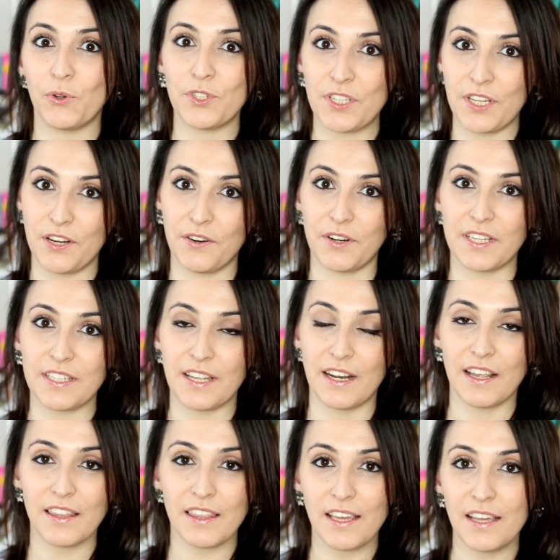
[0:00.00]
series that I
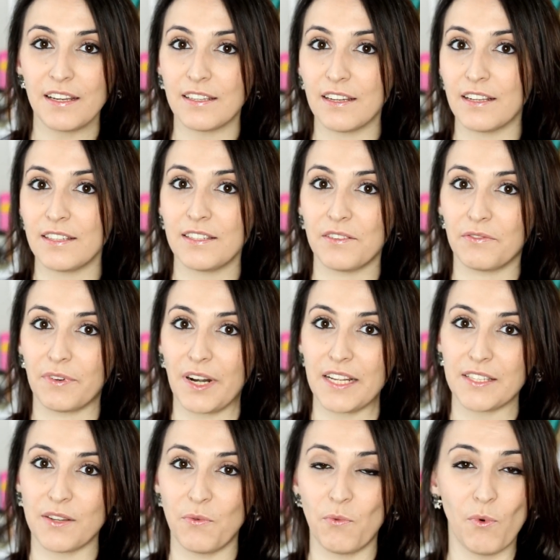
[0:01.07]
think does the
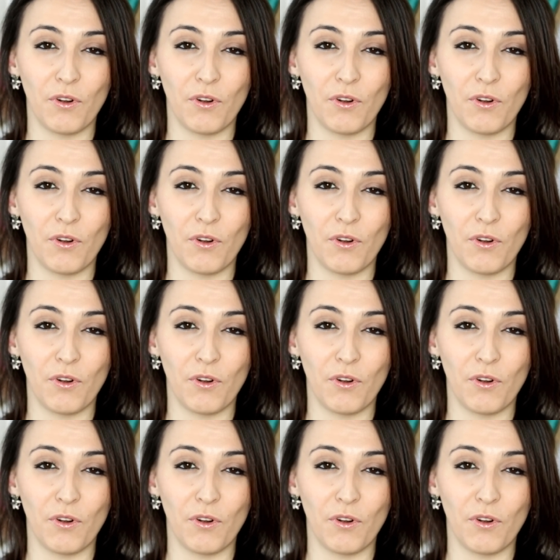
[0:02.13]
rakes and